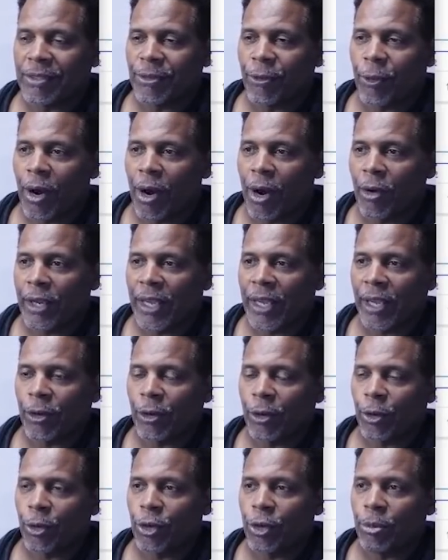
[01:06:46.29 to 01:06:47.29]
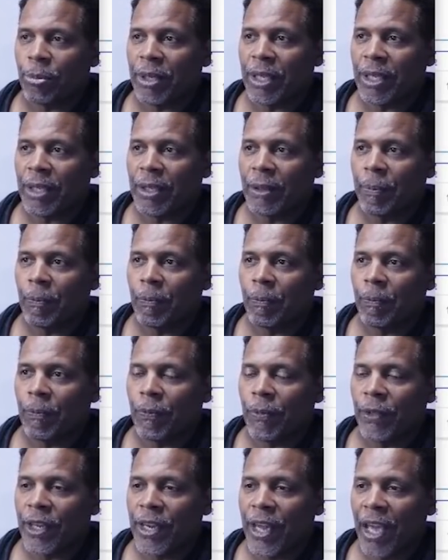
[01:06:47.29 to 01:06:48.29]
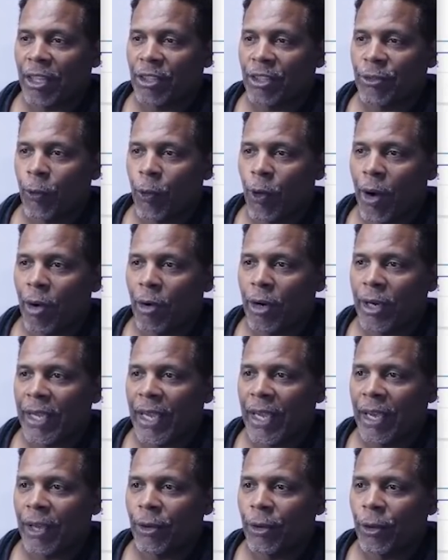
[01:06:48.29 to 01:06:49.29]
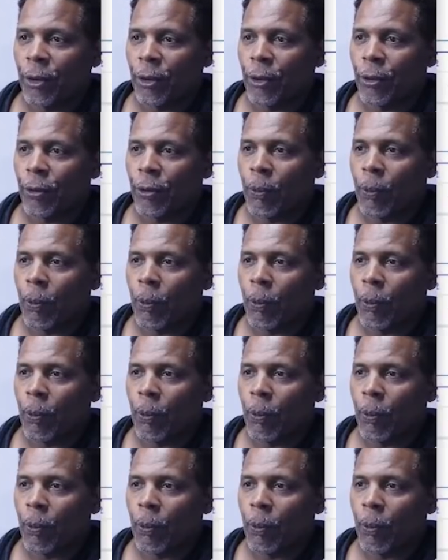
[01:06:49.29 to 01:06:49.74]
4 hour candle could be, the next 4 hour candle